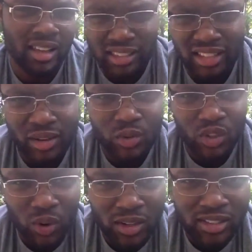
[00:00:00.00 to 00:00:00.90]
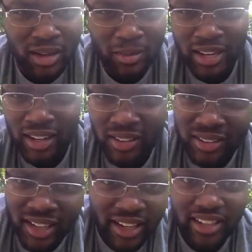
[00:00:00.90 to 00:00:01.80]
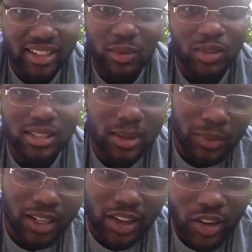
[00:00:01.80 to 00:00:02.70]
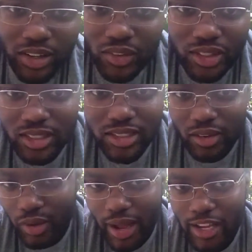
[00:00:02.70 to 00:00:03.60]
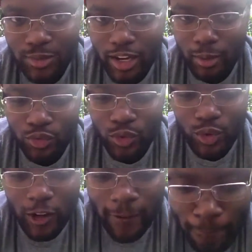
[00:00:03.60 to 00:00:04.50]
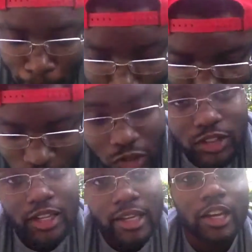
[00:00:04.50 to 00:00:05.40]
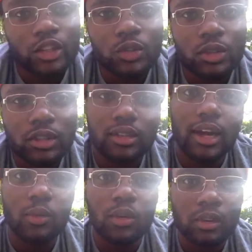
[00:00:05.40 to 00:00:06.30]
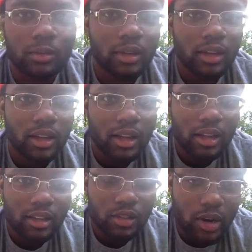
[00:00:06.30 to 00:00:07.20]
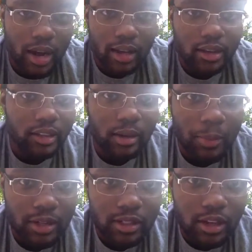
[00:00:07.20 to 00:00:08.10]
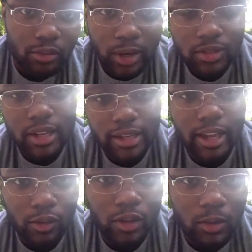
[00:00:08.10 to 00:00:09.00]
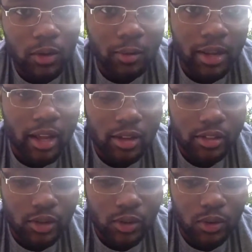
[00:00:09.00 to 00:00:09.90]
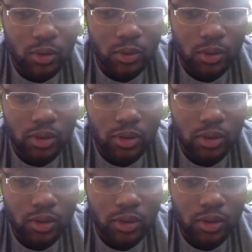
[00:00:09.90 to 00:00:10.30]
"The new Jordans coming out?" Like it was something unheard of, because she's never asked me that before. So I was like, "Yeah, sure, I want them." So then I looked at the pictures of them and I was like, "Yeah, I really want them now." So